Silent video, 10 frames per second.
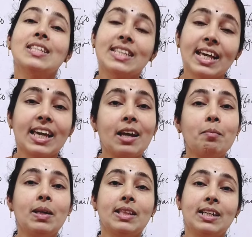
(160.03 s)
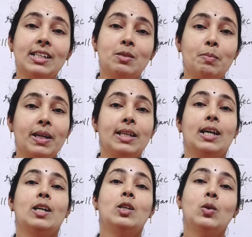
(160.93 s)
Second method is
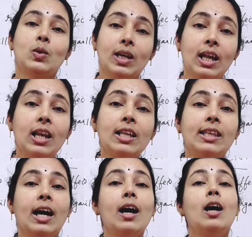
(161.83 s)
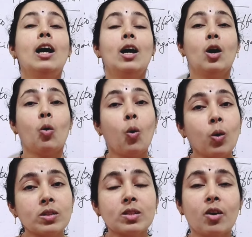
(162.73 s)
better. To kill the
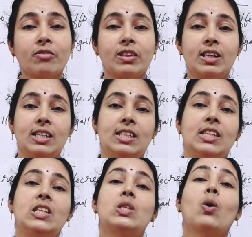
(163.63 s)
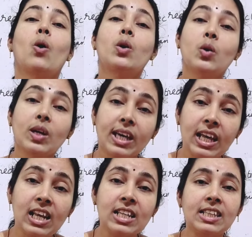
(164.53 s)
cause of the disease or to
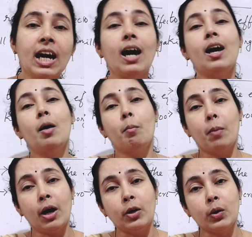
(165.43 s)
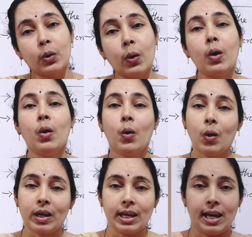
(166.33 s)
kill the
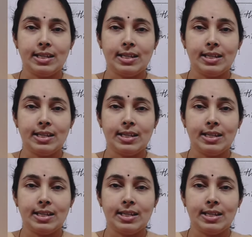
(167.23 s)
microorganism.